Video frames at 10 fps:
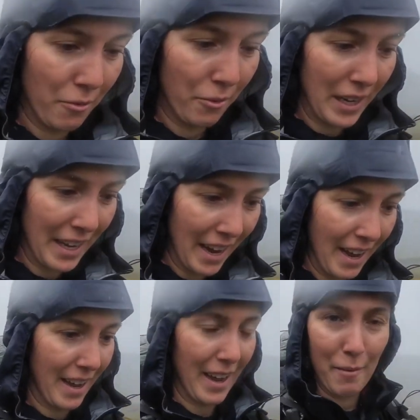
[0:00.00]
really
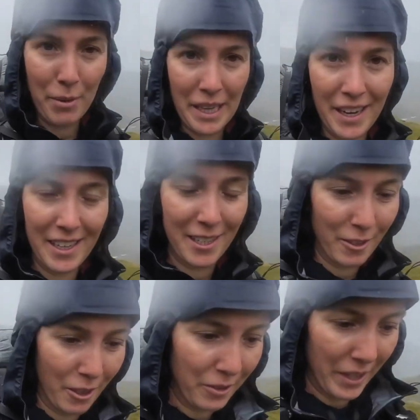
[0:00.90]
happy to
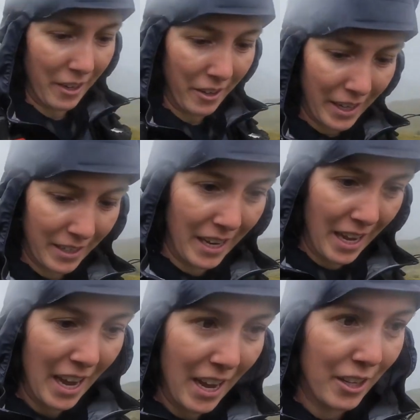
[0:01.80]
go there and
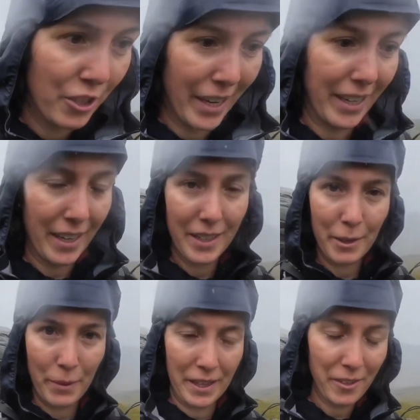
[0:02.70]
check
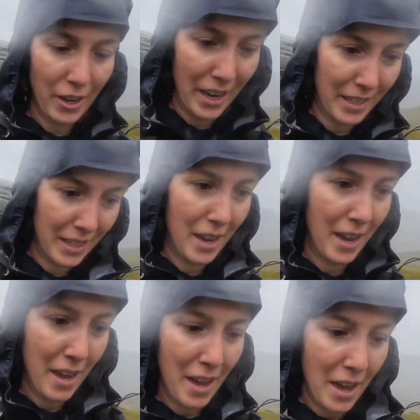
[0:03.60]
the weather, and
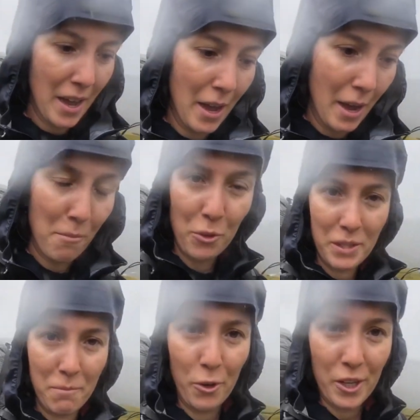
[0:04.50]

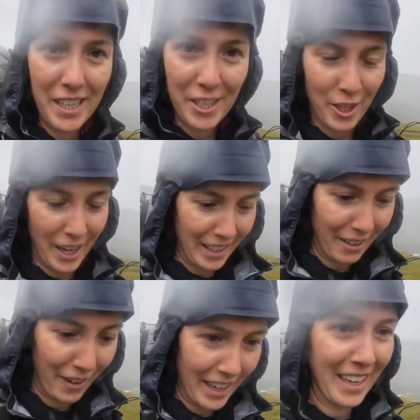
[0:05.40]
most importantly check
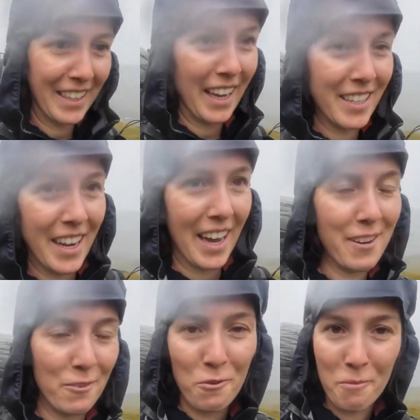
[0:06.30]
if I can get
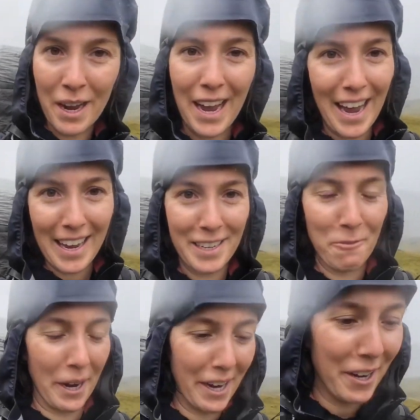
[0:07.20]
a room
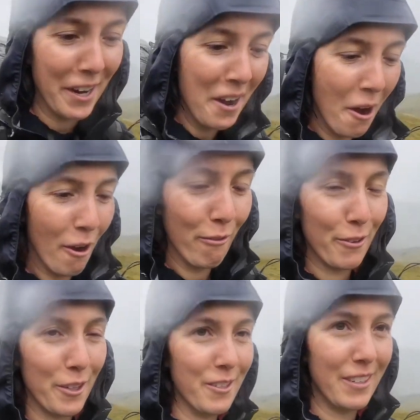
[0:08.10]
anywhere
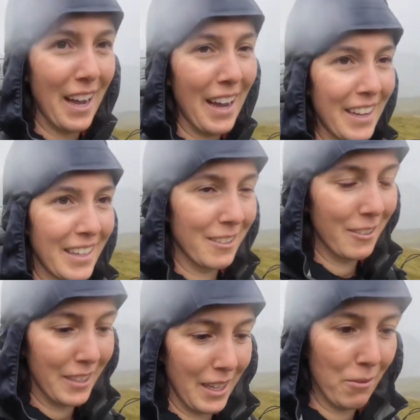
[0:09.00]
for tonight.
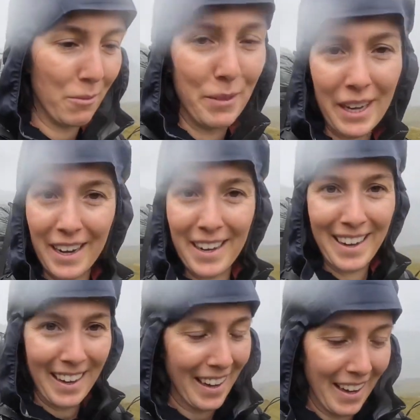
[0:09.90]
Ooh, that would be
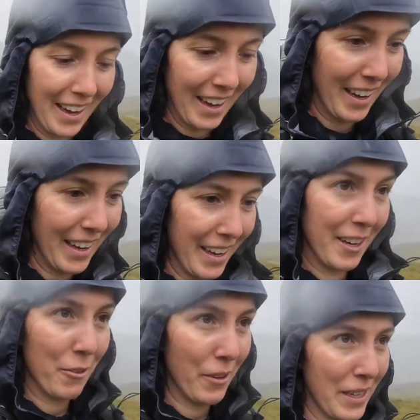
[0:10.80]

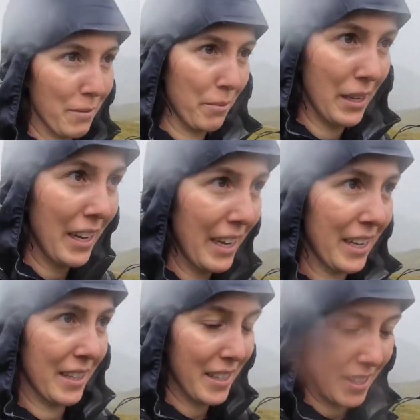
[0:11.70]
incredible.
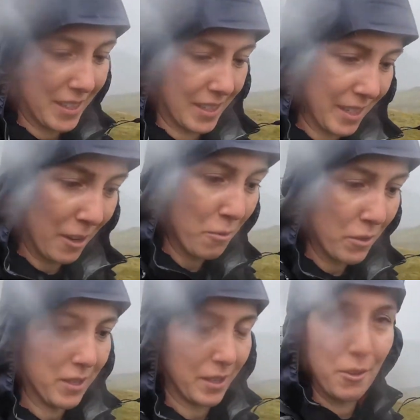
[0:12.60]
It's so
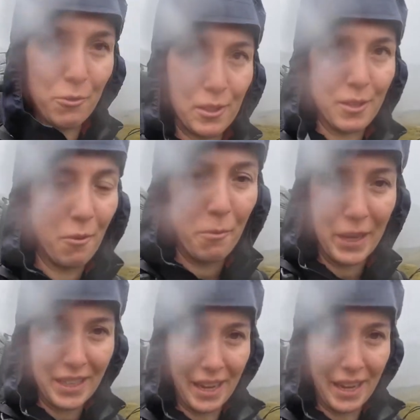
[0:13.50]
wet.